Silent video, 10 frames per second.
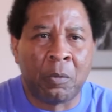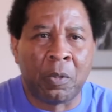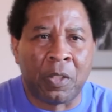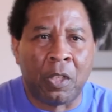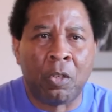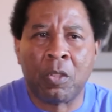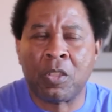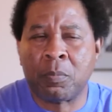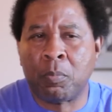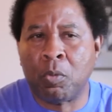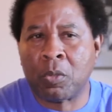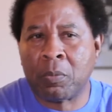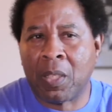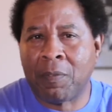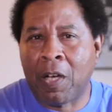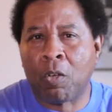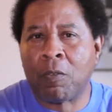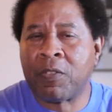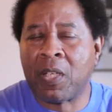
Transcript: we are known in sports. We have Hall of